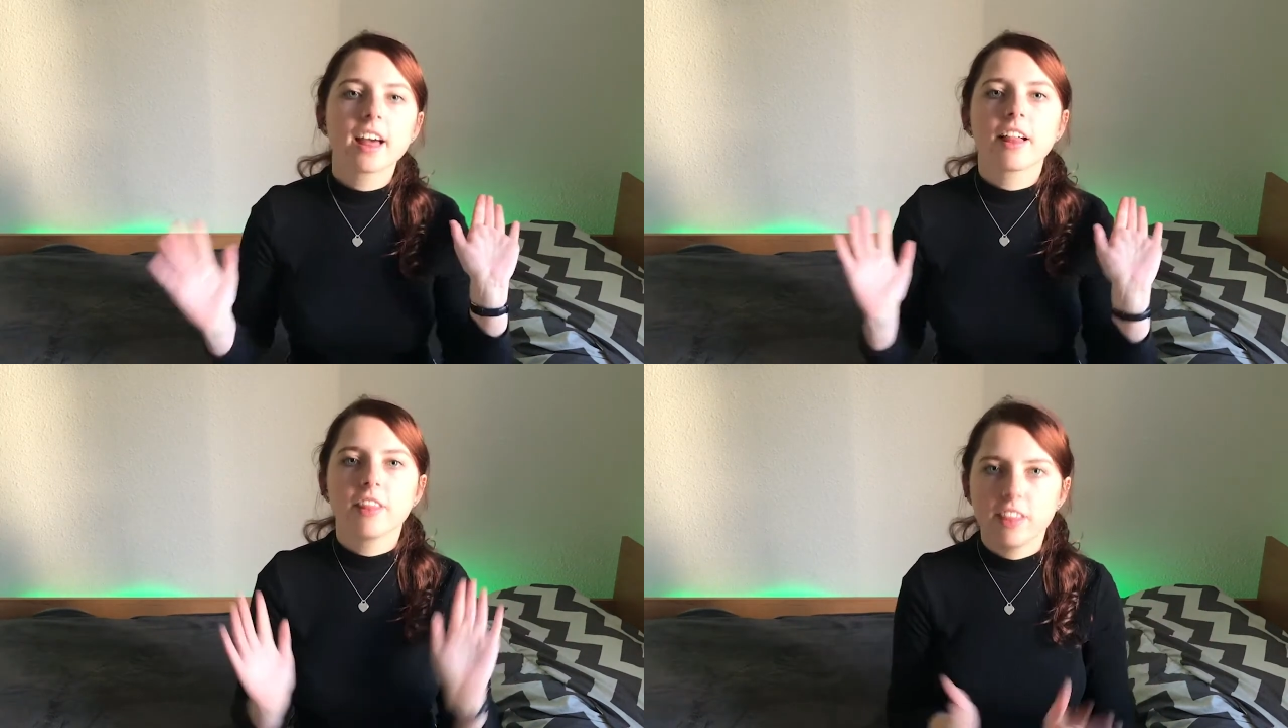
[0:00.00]

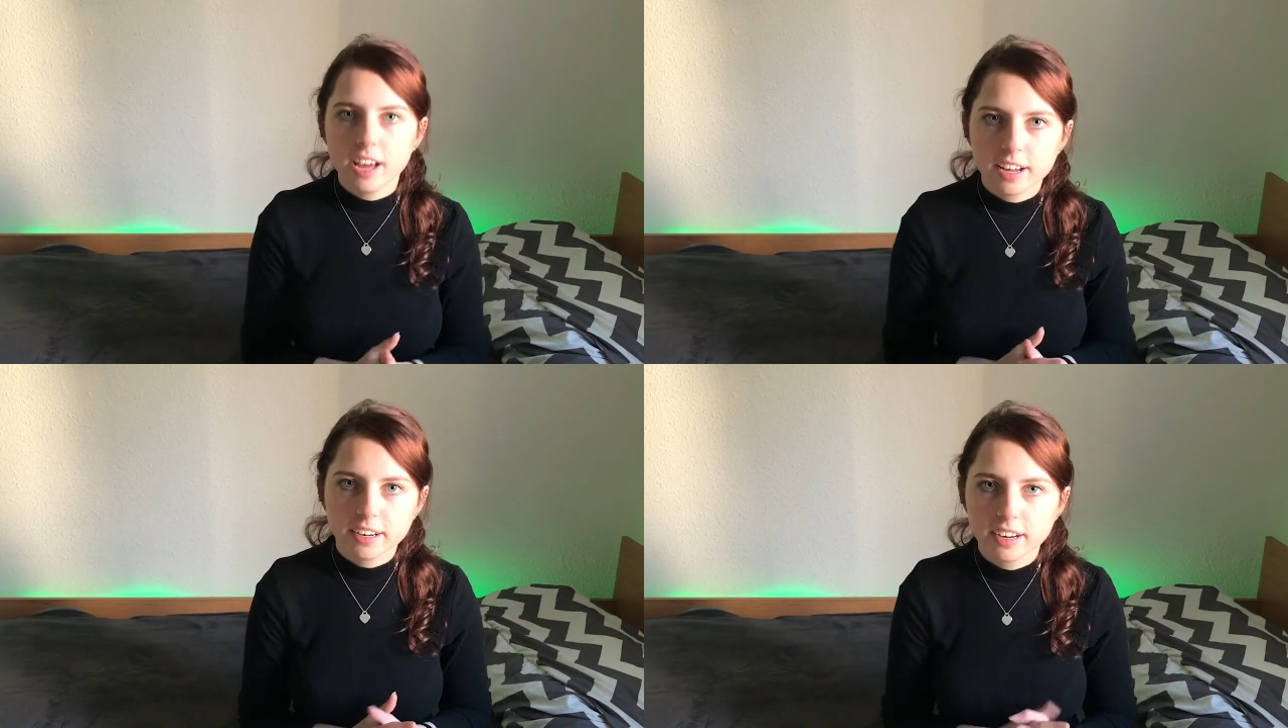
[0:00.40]

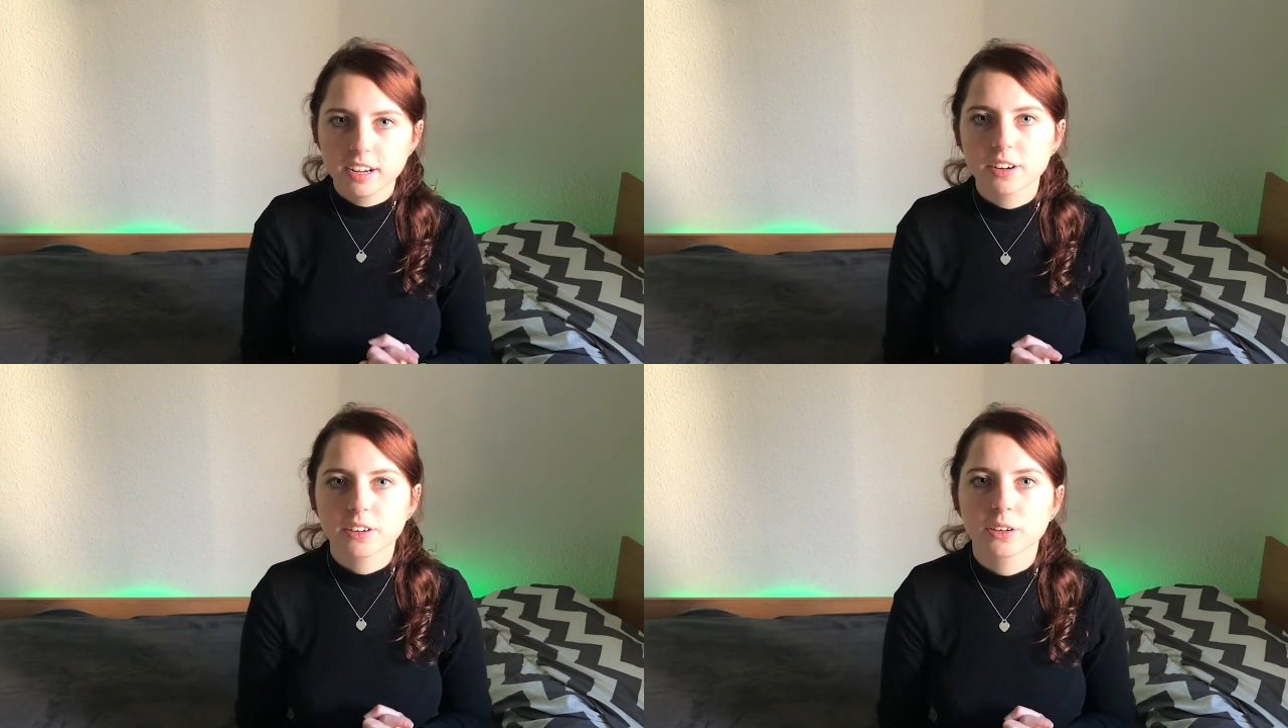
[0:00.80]
then
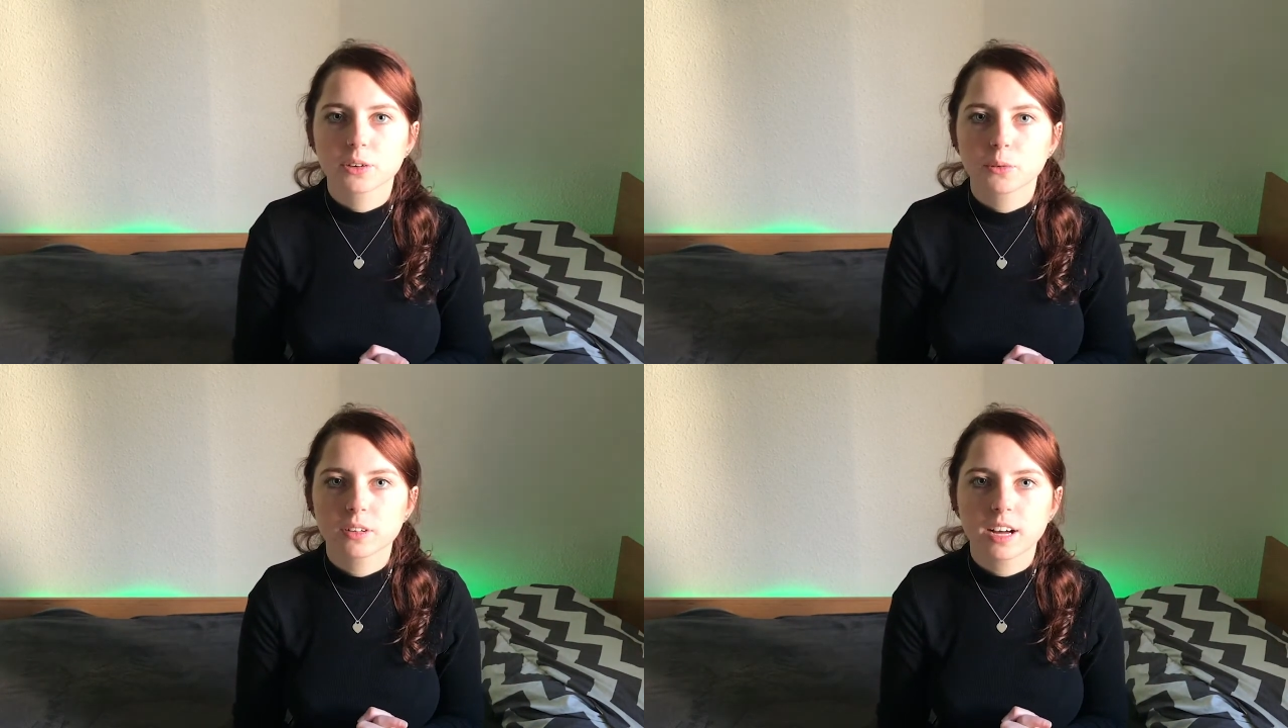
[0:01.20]

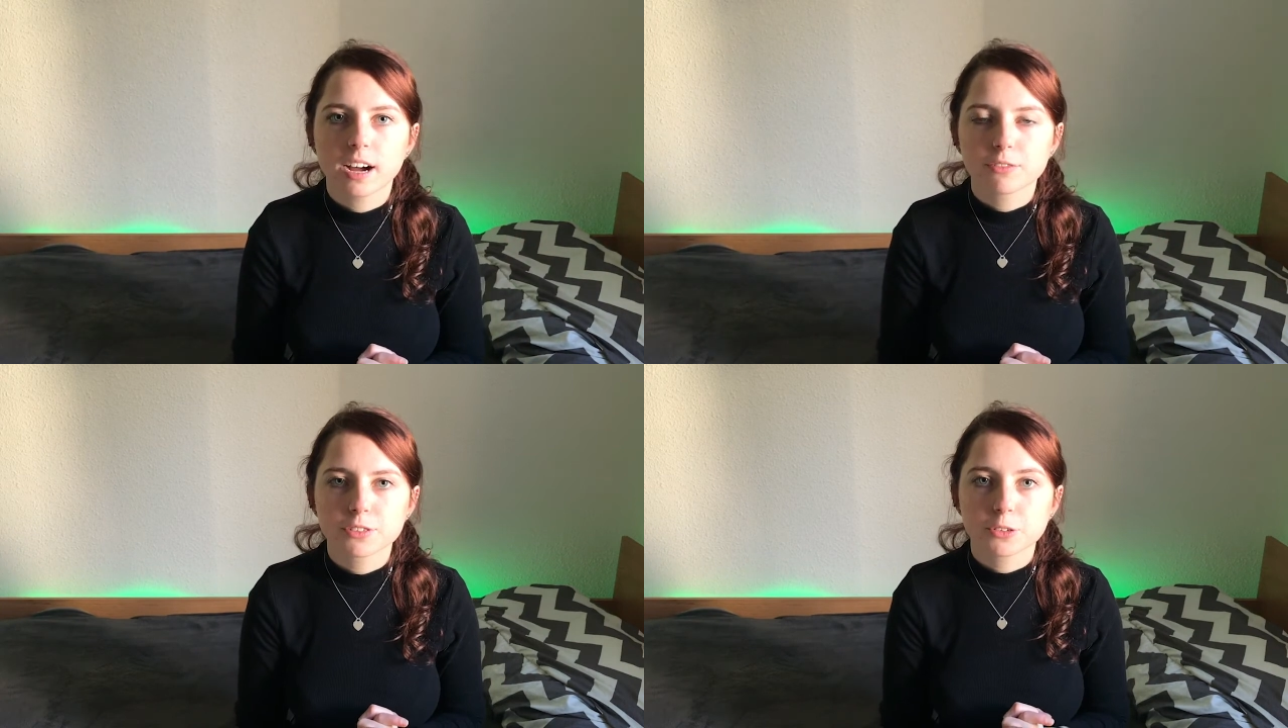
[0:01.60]
you will
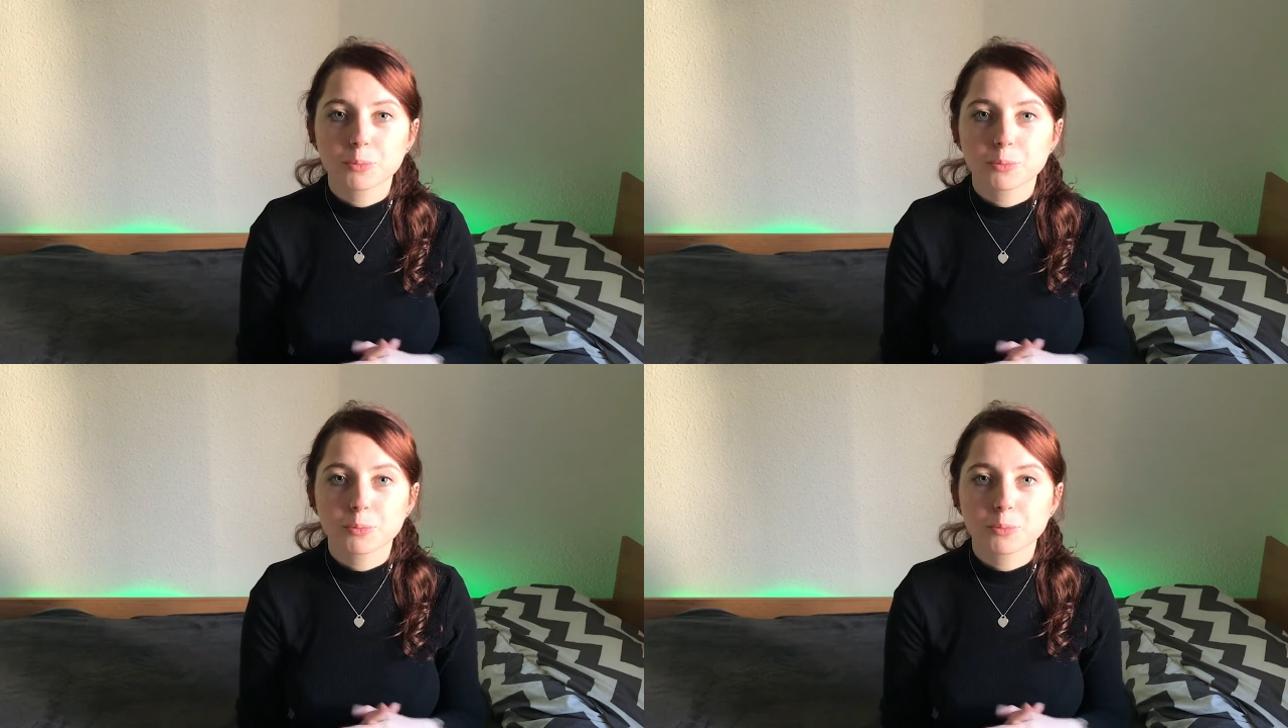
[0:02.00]
have to